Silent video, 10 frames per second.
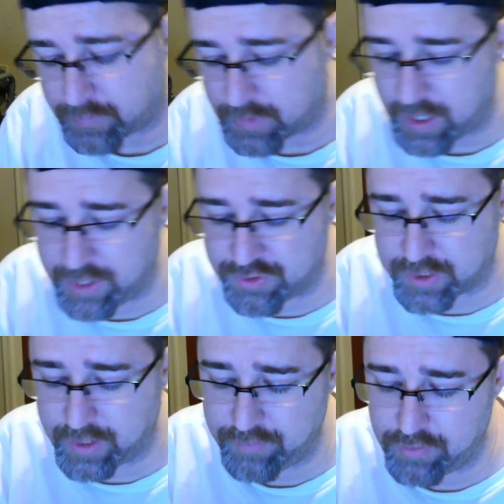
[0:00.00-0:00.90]
is to
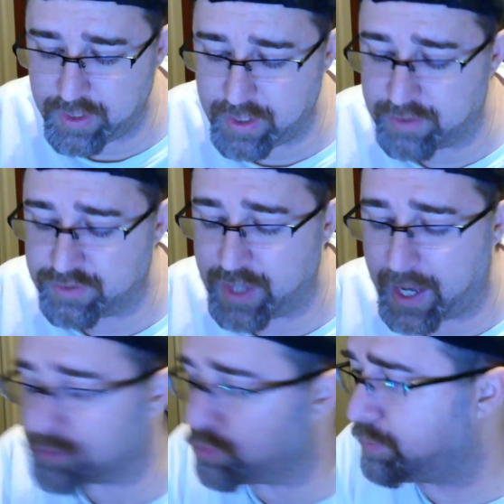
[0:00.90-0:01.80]
give you the
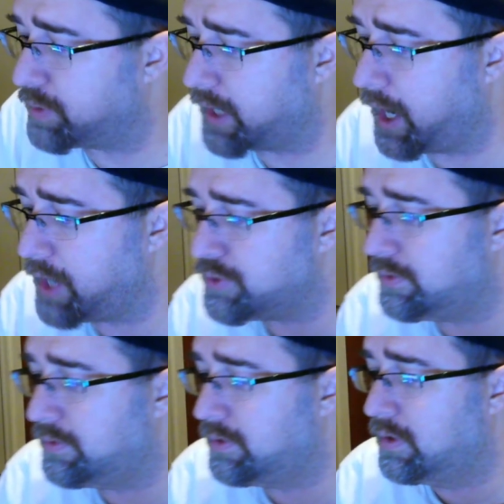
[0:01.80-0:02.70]
exact replication